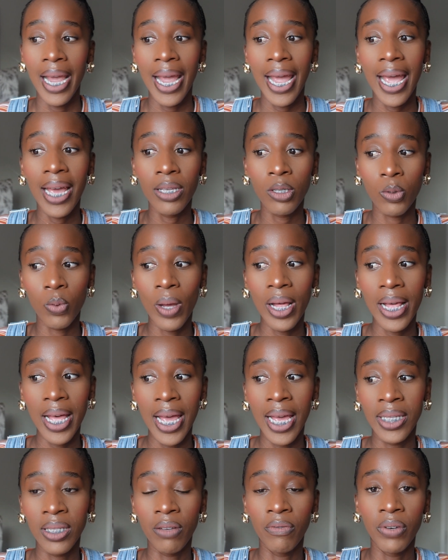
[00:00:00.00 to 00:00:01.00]
as well
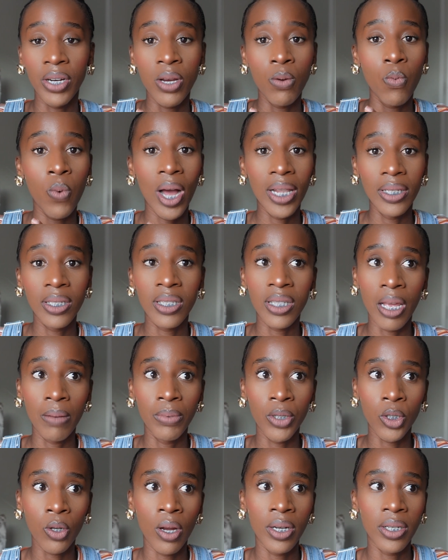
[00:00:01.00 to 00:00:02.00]
as a very
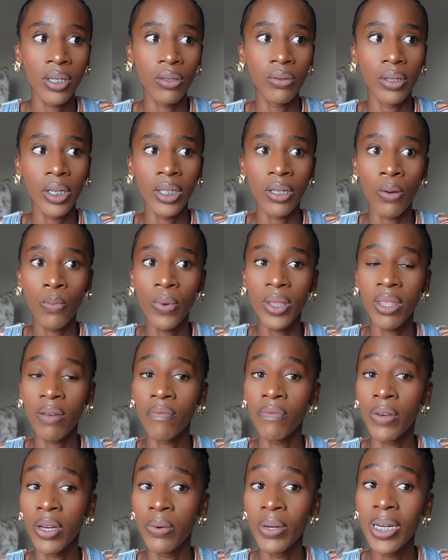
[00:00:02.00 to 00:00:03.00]
well-established content creator with a
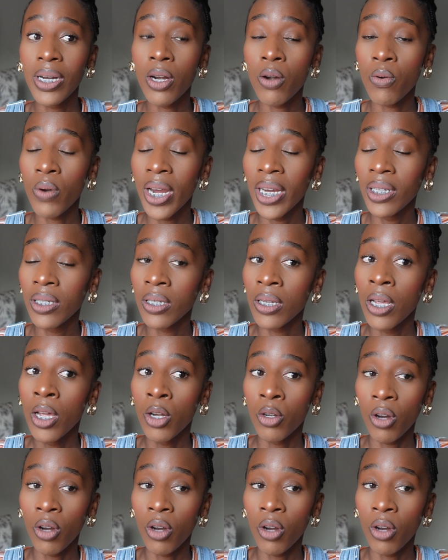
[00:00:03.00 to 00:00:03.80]
very great,